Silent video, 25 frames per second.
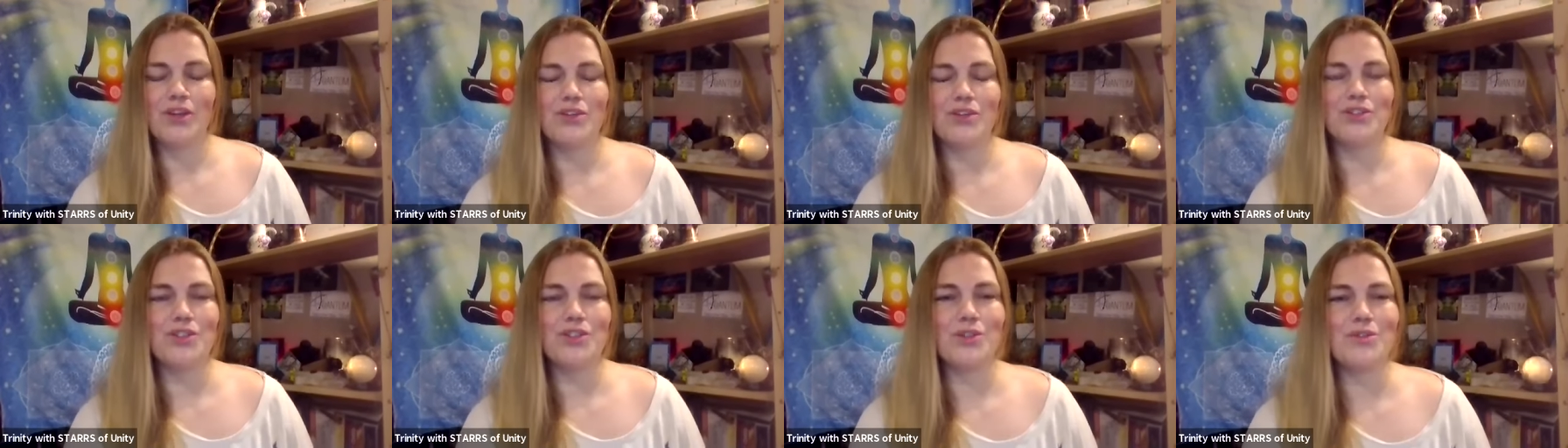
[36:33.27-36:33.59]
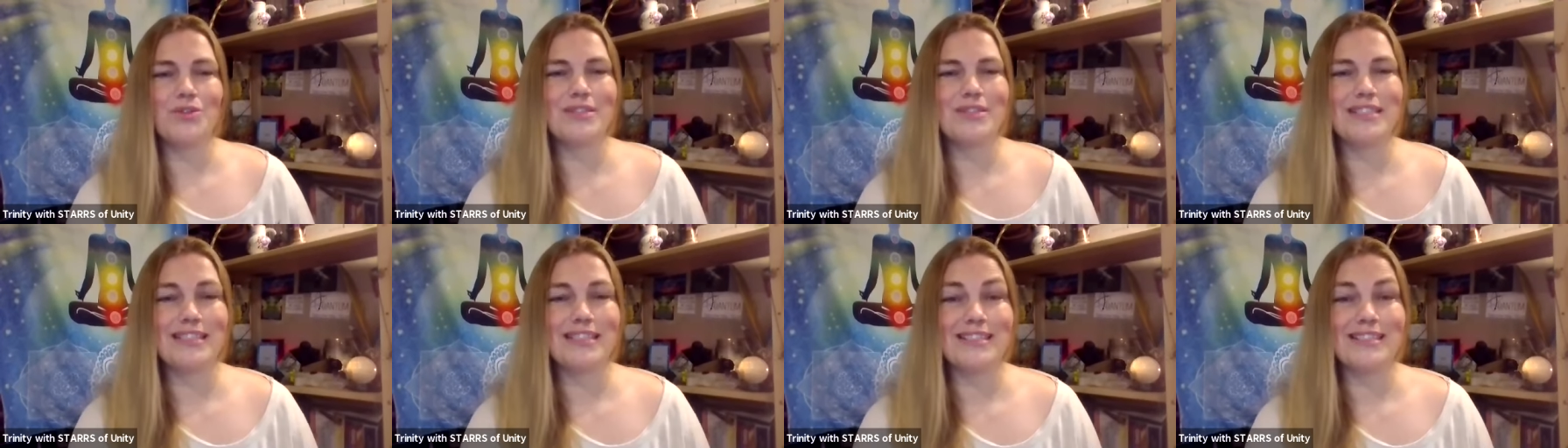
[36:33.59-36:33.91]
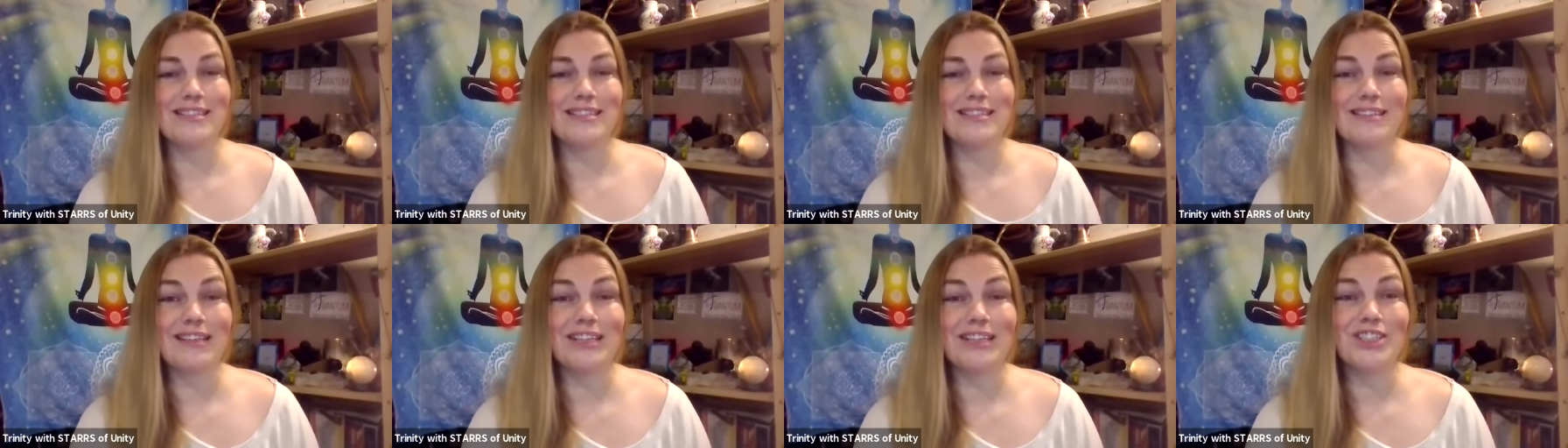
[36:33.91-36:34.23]
juicy,
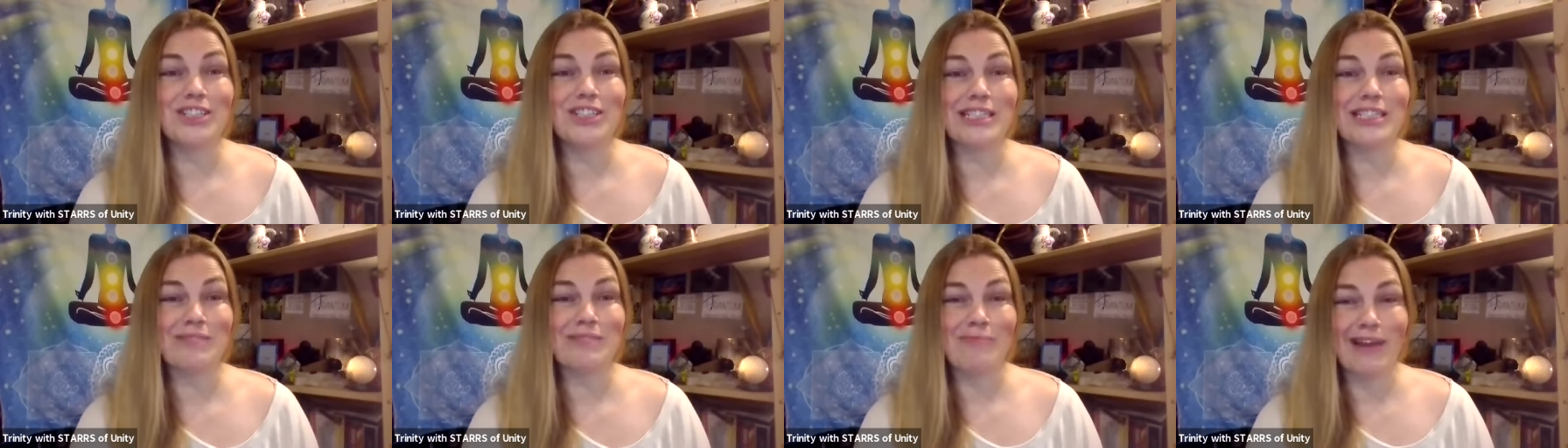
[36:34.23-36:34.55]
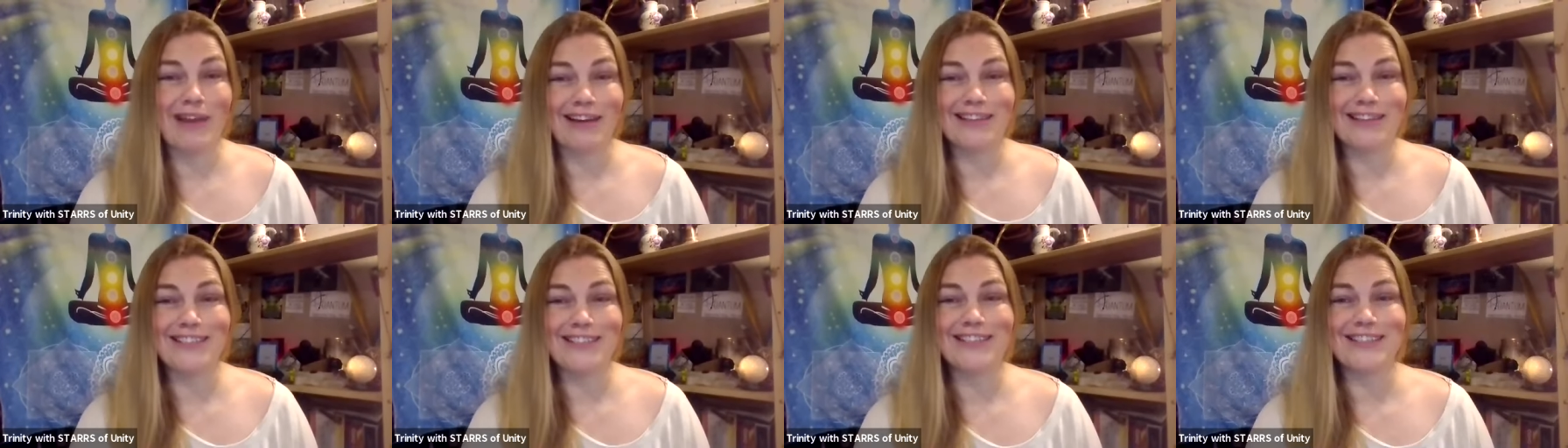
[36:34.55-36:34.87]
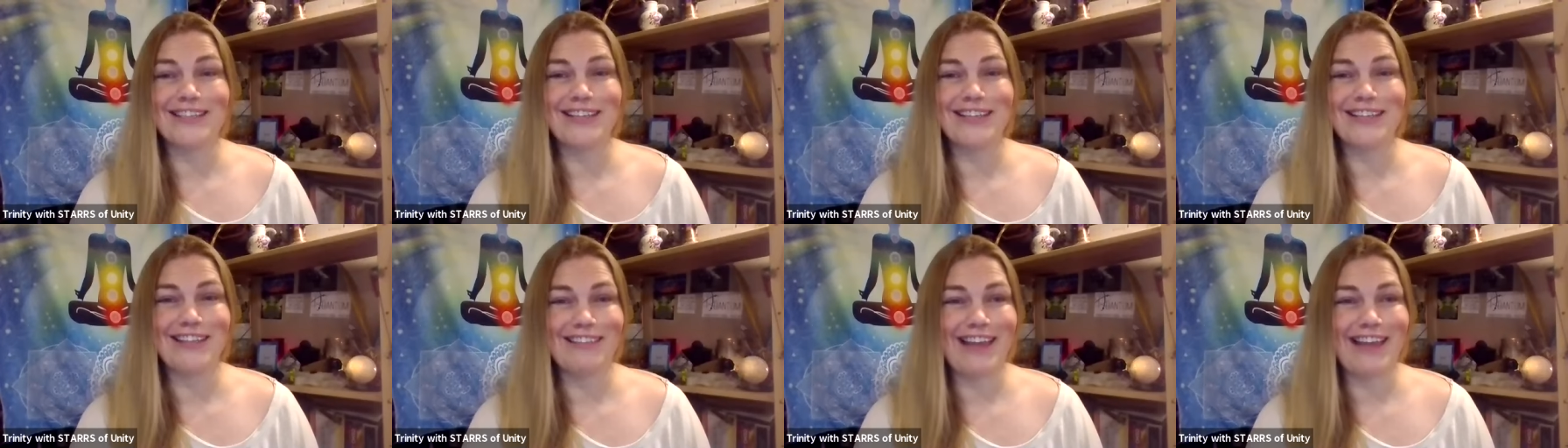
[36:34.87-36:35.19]
delicious
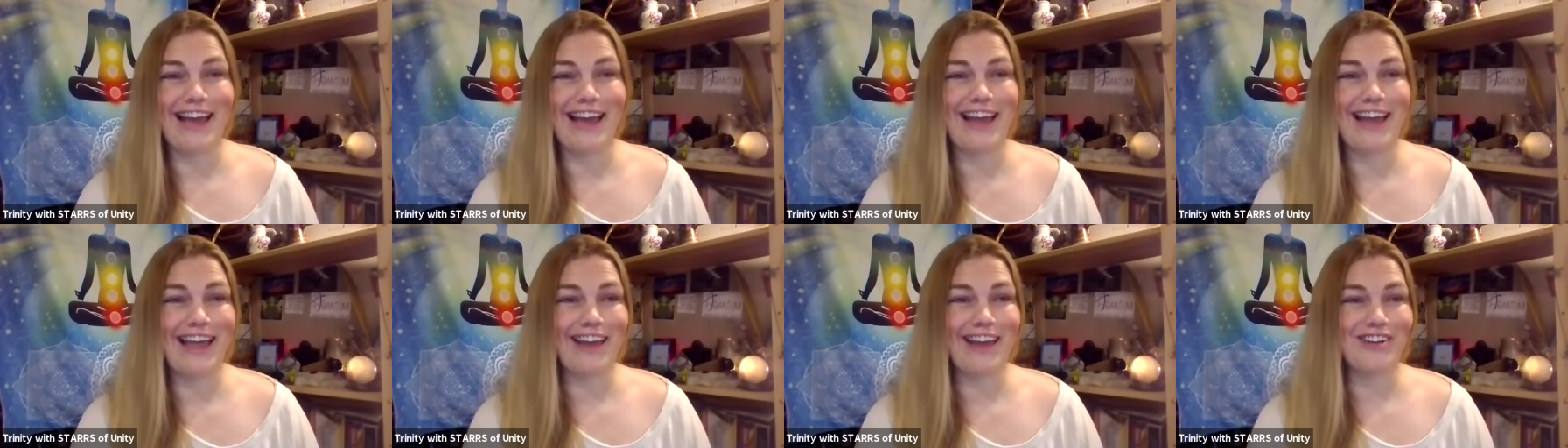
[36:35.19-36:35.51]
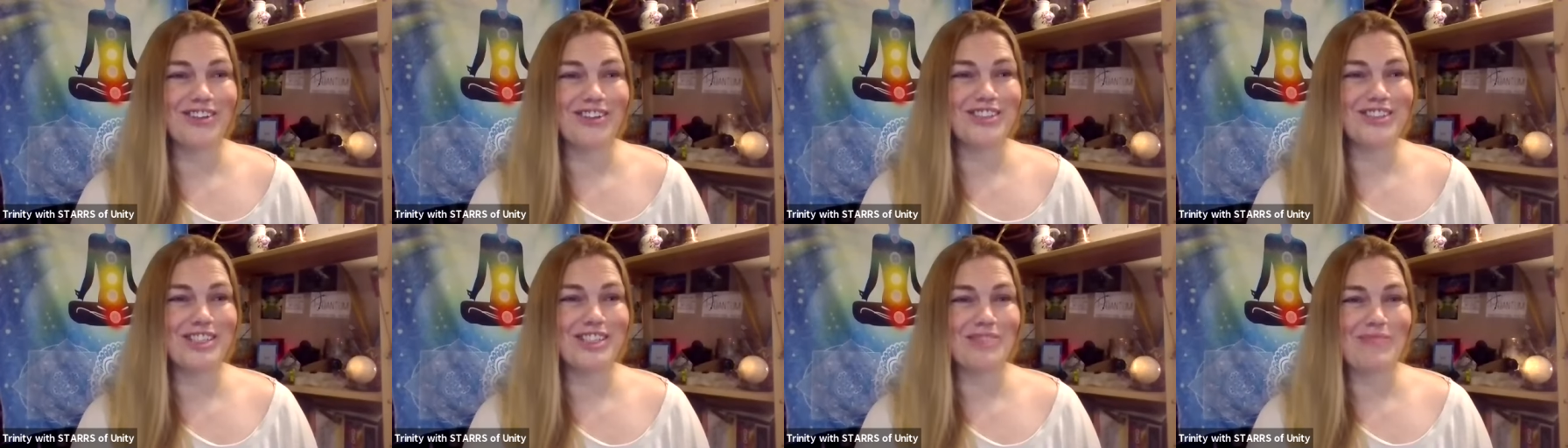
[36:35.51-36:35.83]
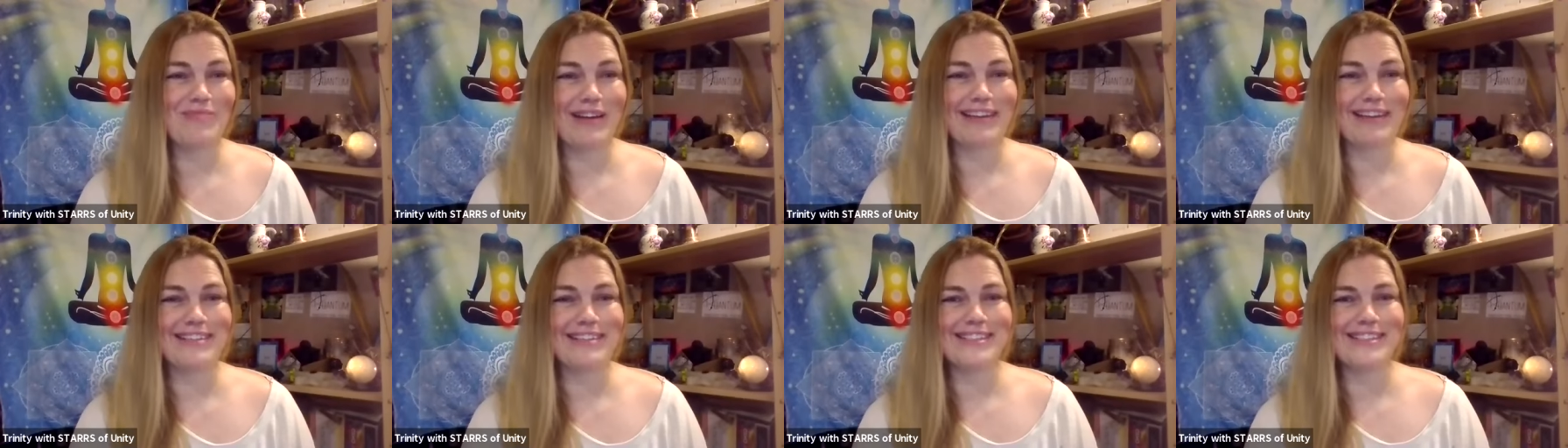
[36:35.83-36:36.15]
medicine in that, energy
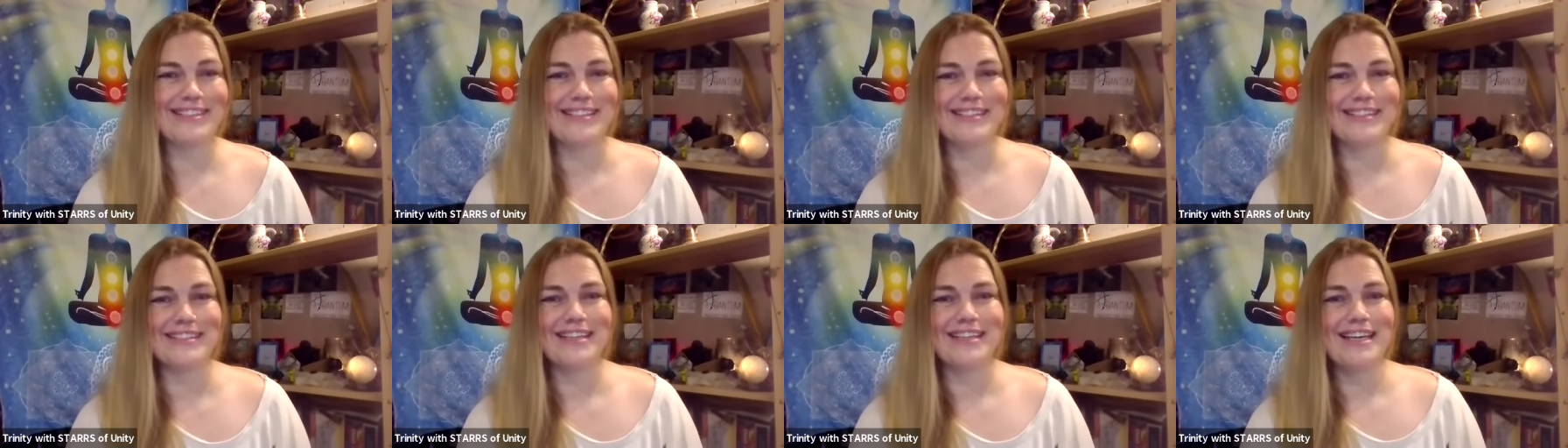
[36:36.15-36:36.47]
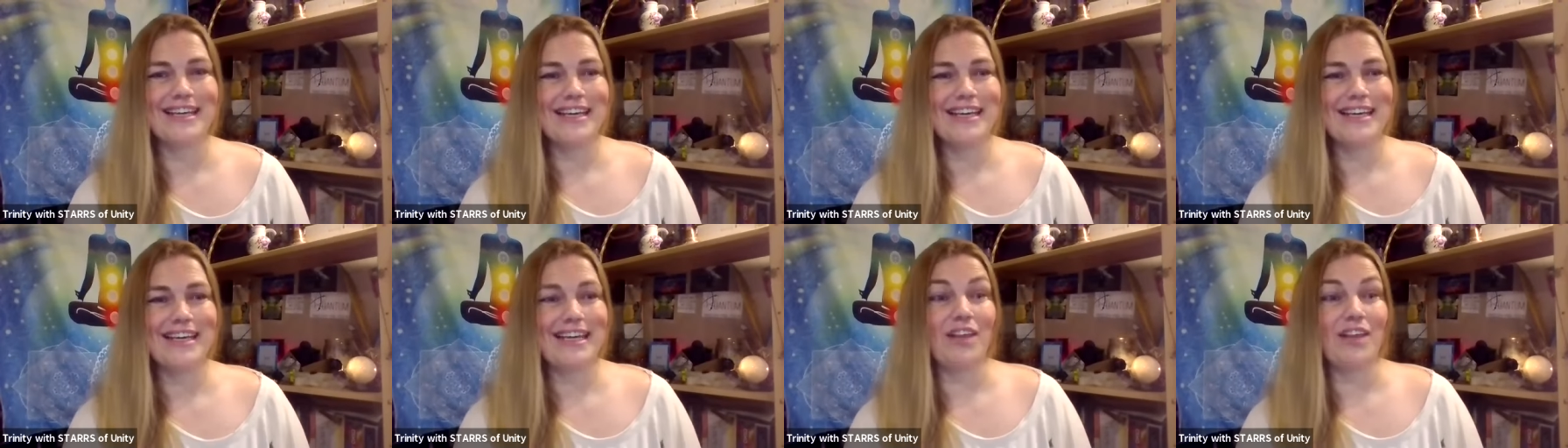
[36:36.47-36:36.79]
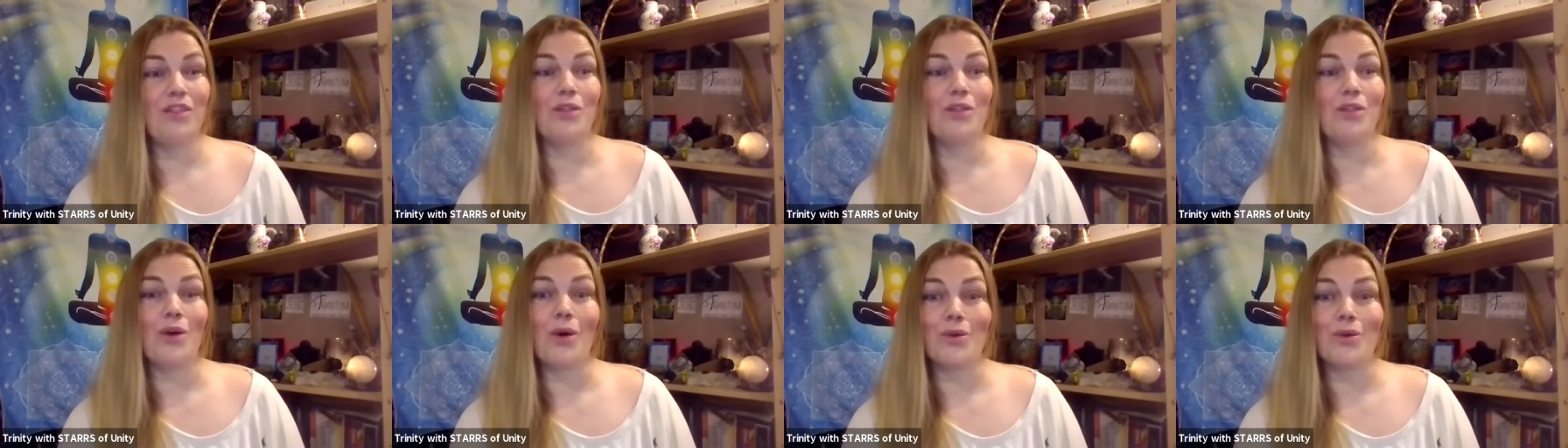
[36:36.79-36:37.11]
medicine
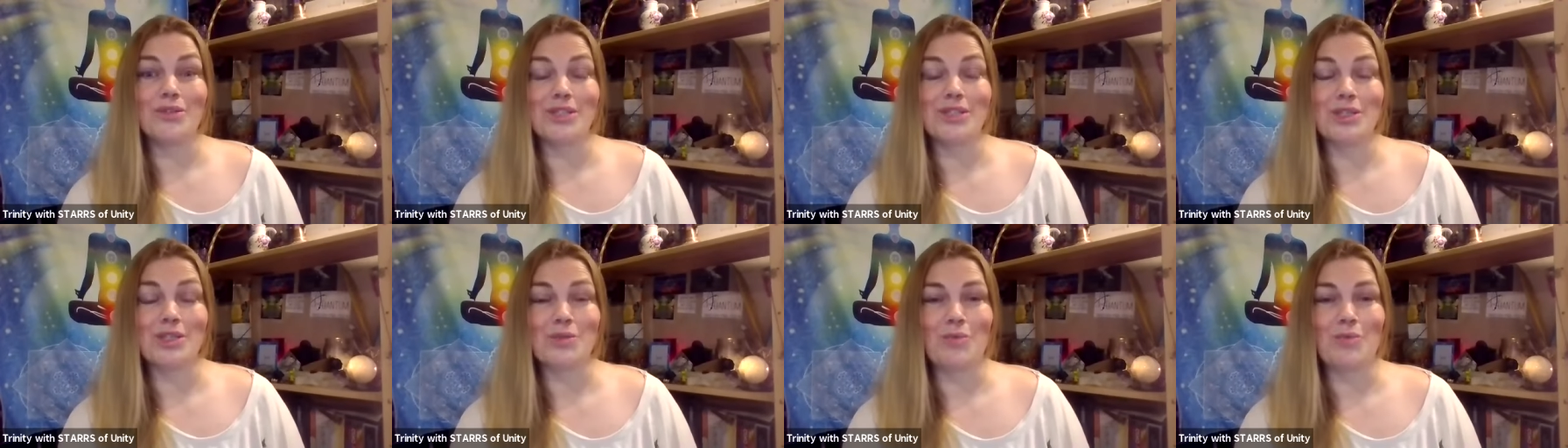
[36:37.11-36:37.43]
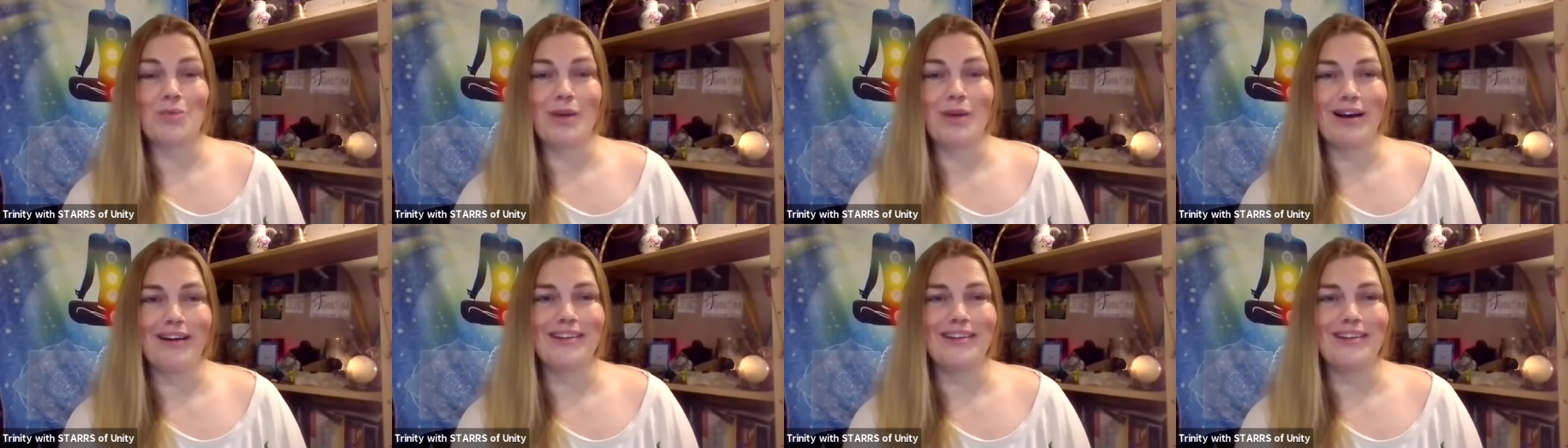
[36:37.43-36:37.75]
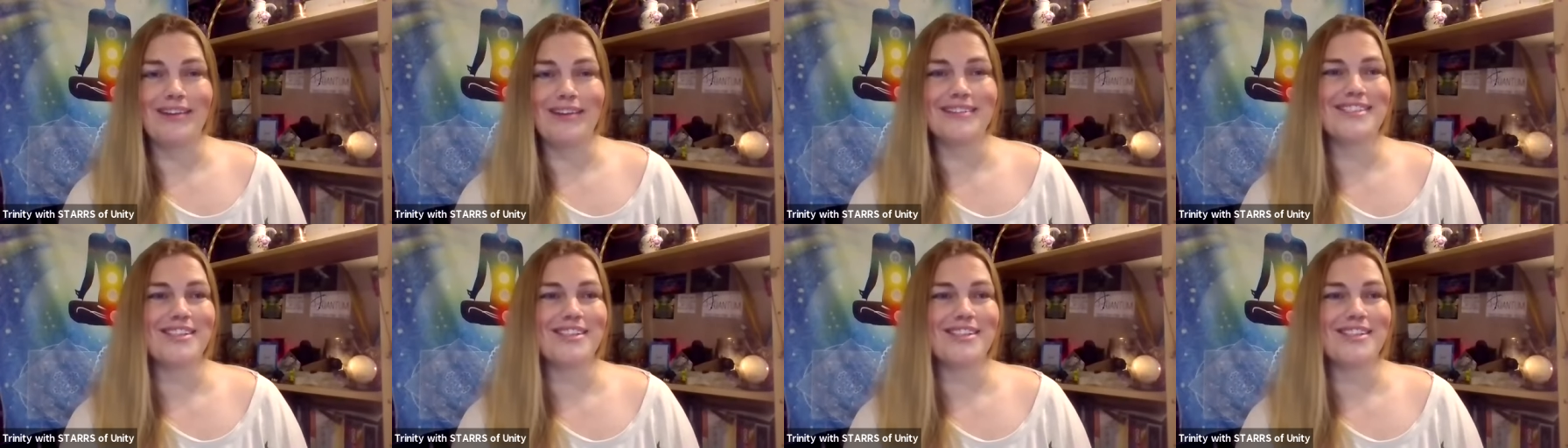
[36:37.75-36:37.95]
in those as well.